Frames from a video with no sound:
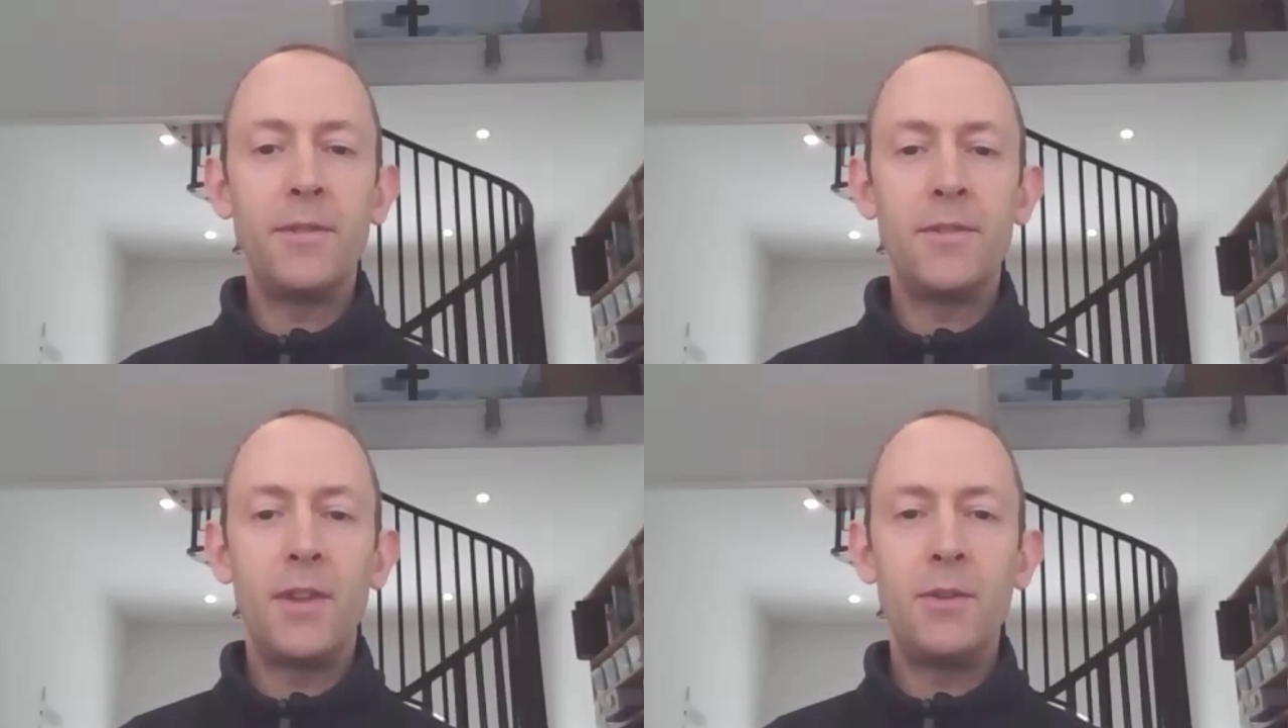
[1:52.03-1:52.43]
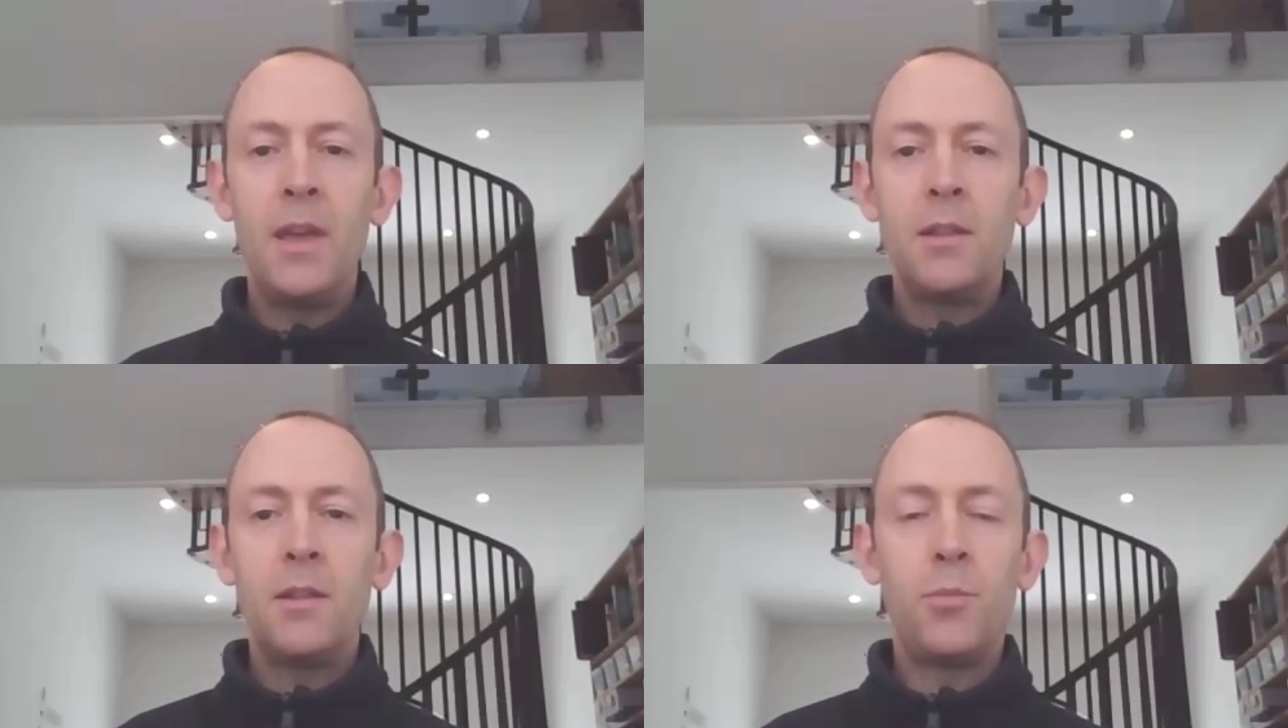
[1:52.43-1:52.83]
So
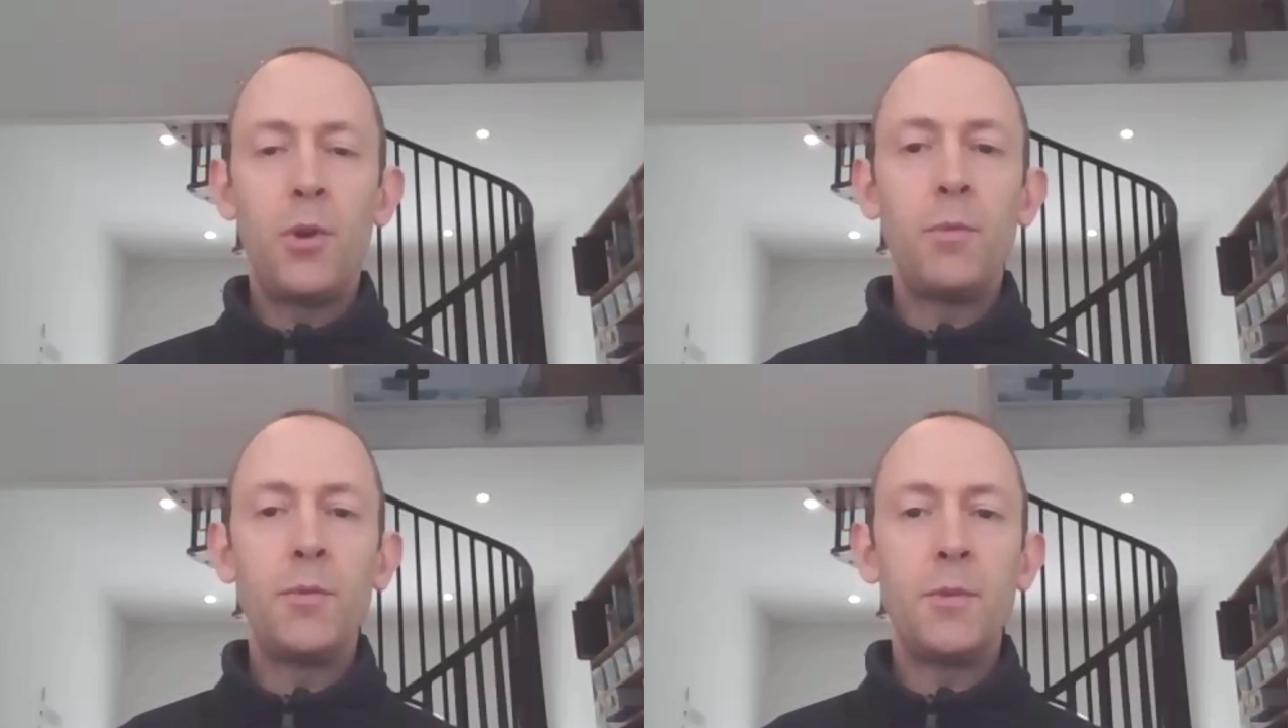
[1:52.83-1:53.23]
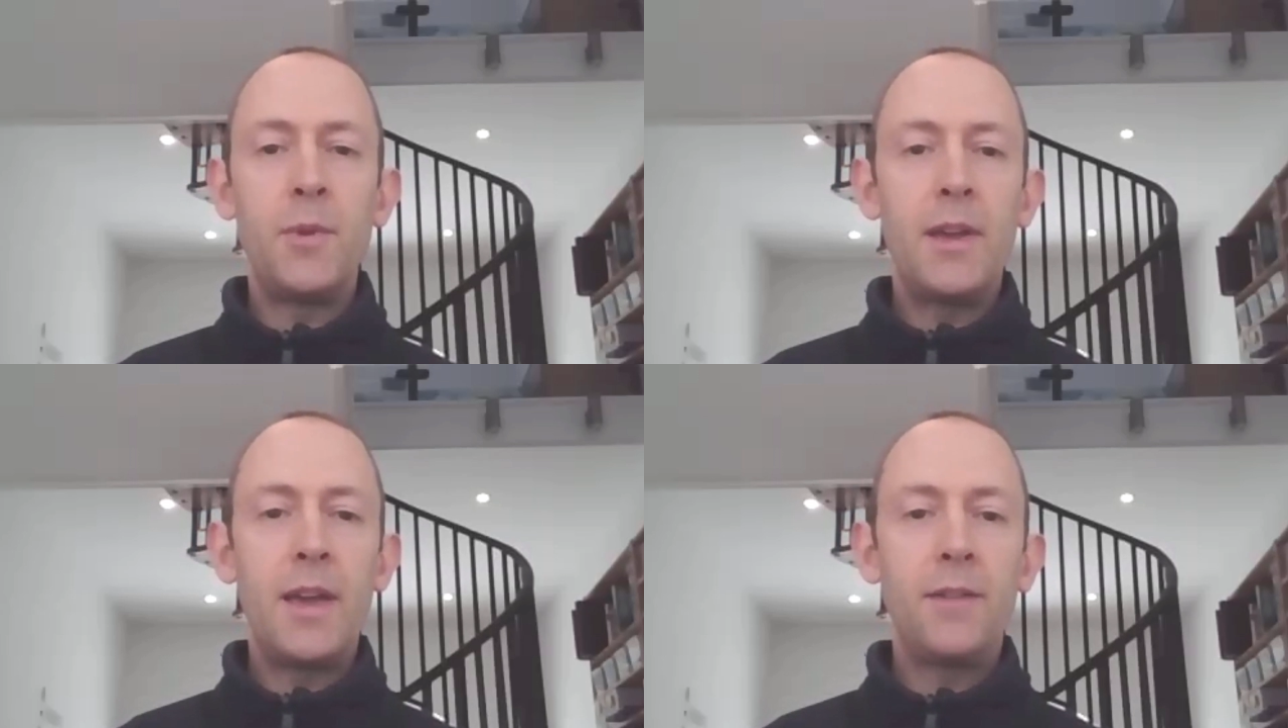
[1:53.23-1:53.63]
the problems that we
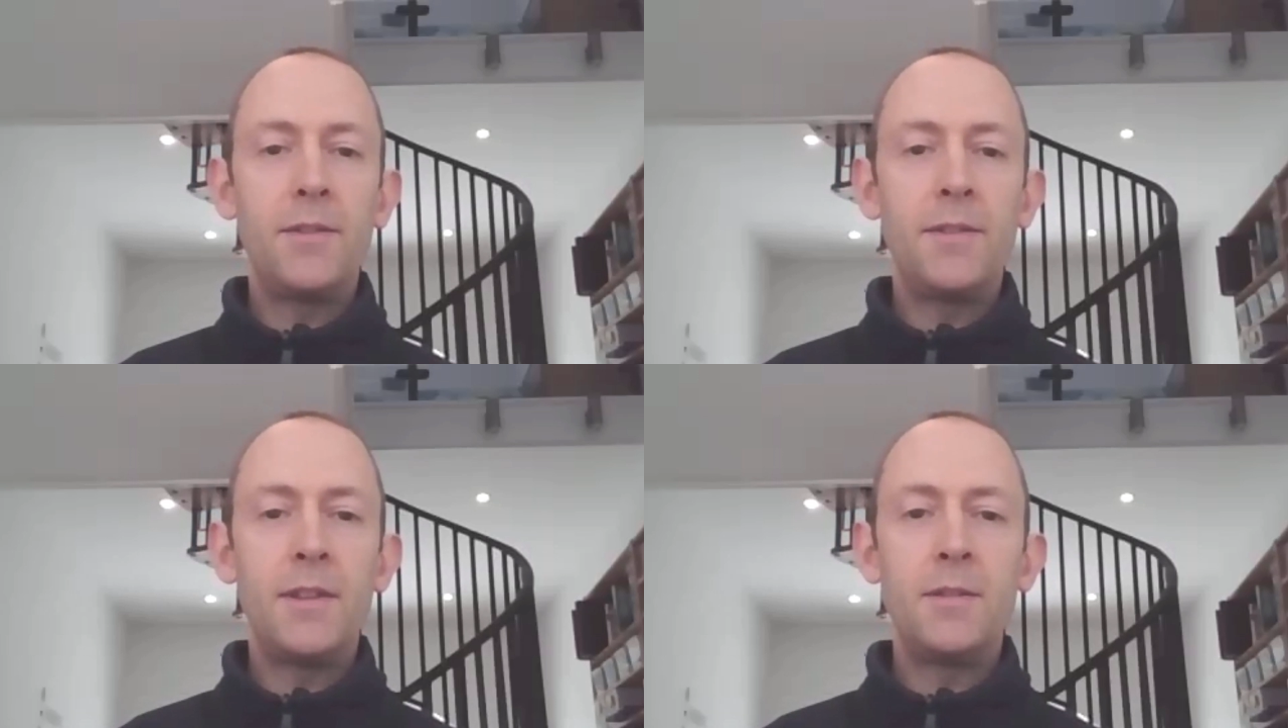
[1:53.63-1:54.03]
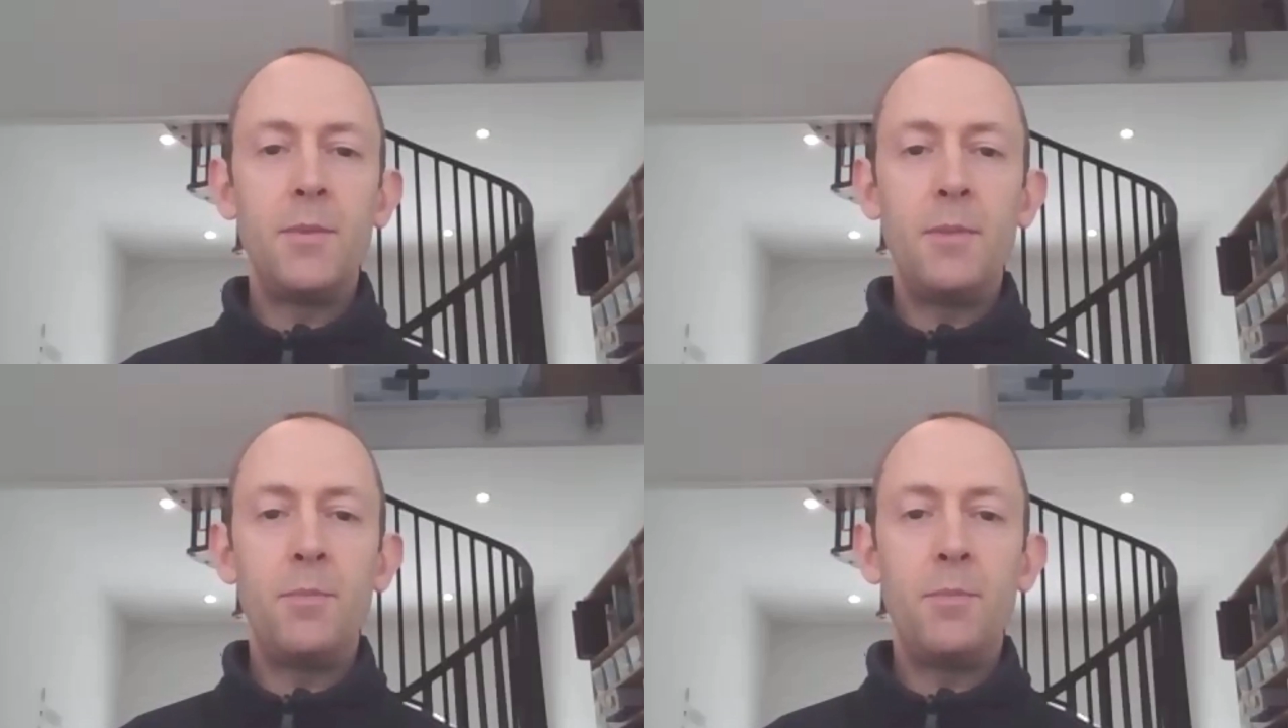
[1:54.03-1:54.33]
encounter tend to be